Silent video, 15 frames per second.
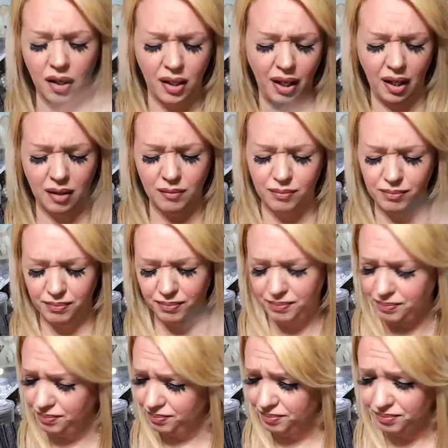Okay,
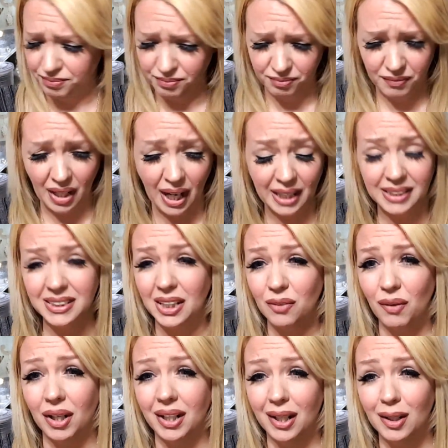I can tell you
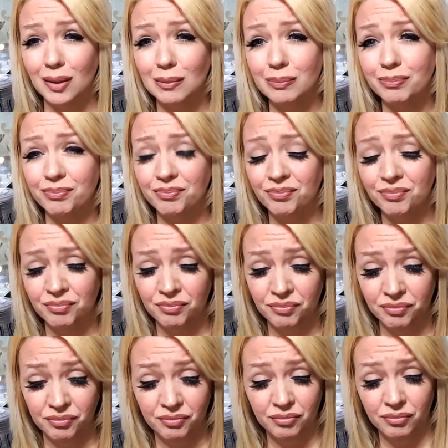right now,
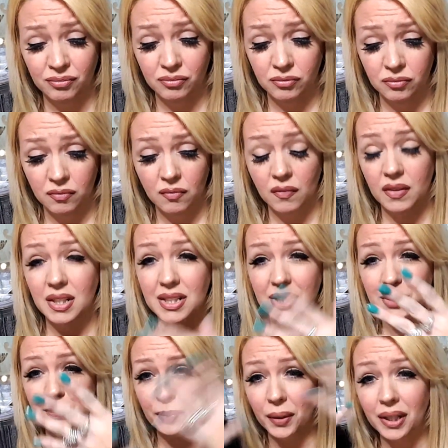the
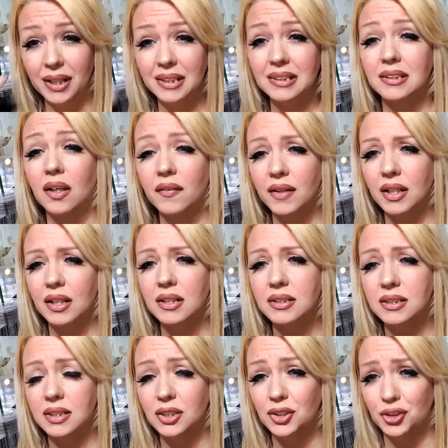spritz on
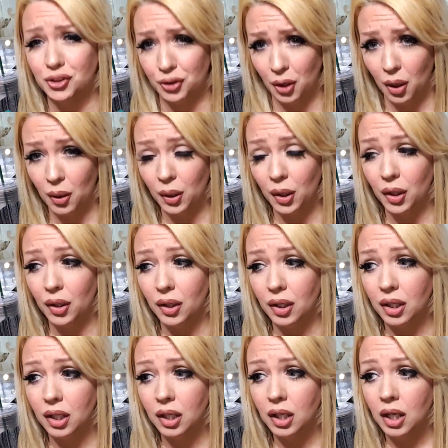this is
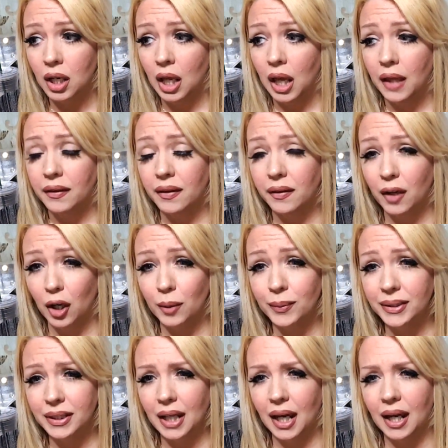stronger than the
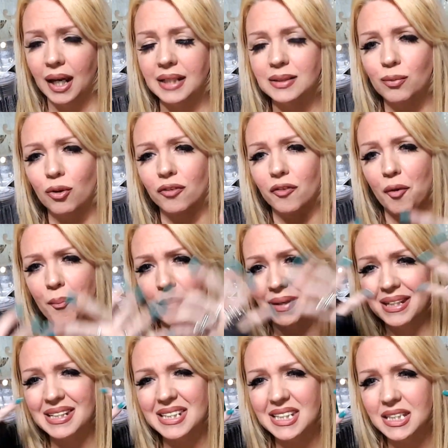Urban Decay has more of a
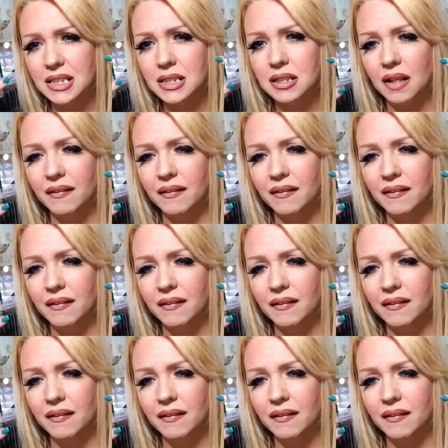mist.